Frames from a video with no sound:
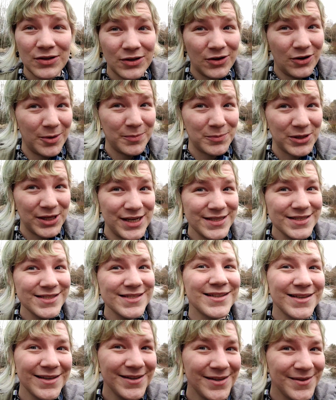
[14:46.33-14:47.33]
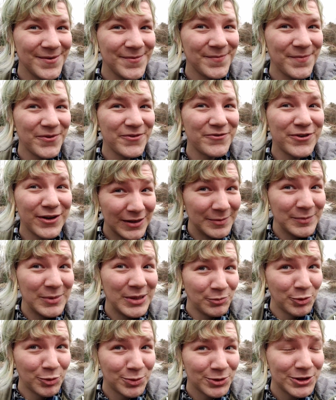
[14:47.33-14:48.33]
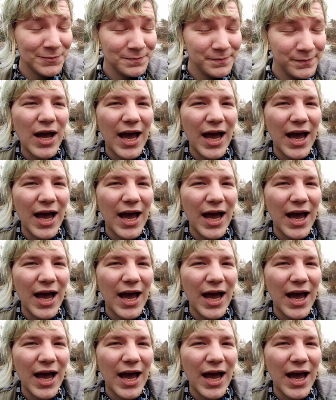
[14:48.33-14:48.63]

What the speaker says: complex, very memeable.